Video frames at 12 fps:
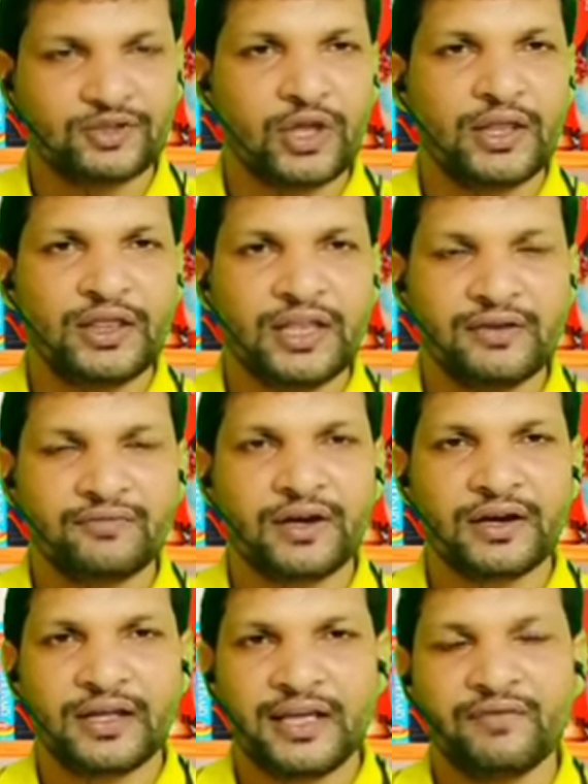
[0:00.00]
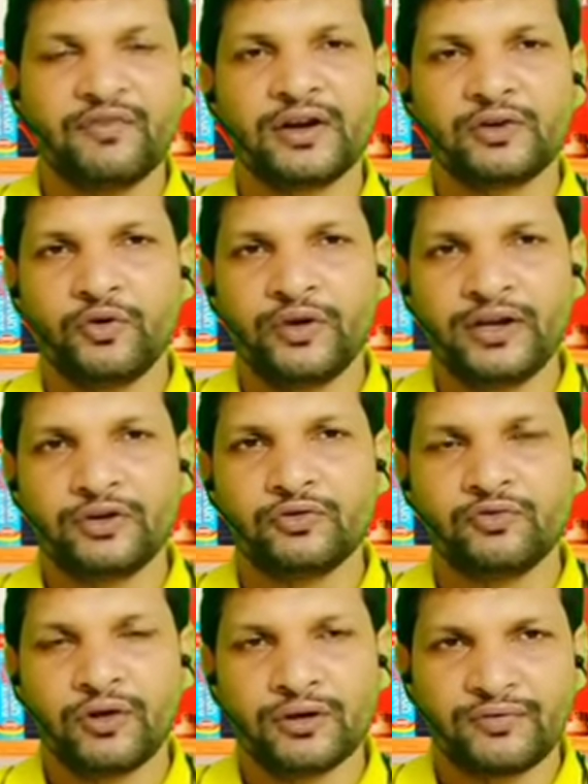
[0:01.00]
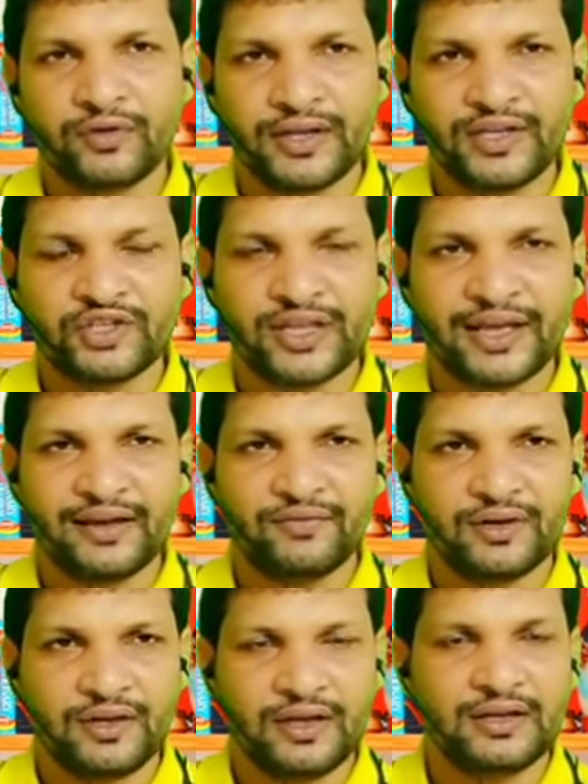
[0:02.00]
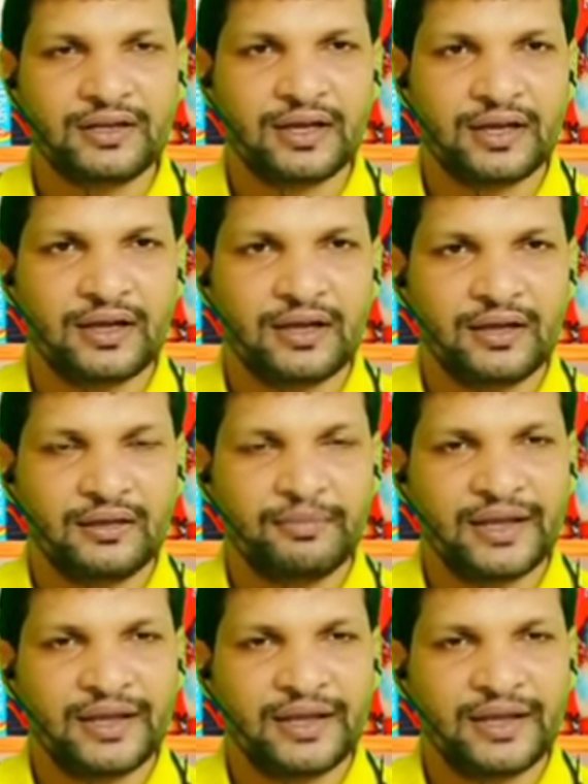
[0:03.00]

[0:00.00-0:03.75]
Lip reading: is never ever going to work for each and every area,